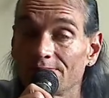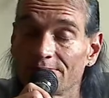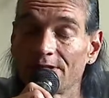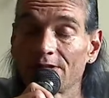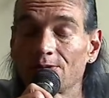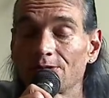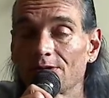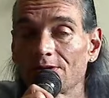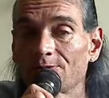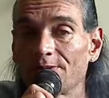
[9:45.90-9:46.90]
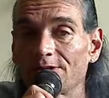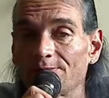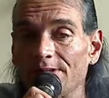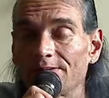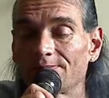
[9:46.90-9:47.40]
You gotta go with your heart space,
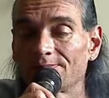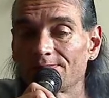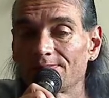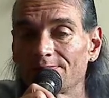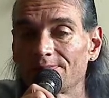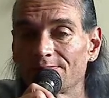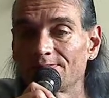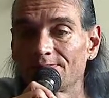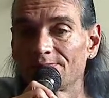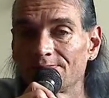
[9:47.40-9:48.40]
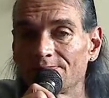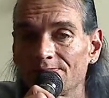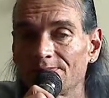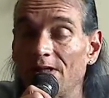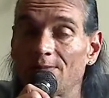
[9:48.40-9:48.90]
man.
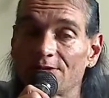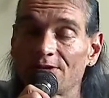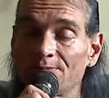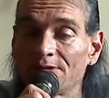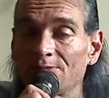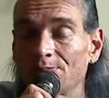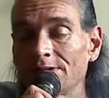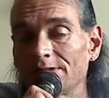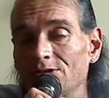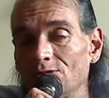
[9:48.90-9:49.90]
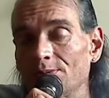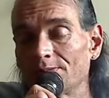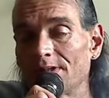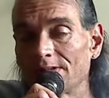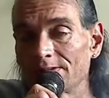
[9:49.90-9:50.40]
Now, I'm not saying be completely stupid
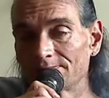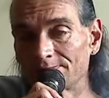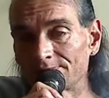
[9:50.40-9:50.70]
about it.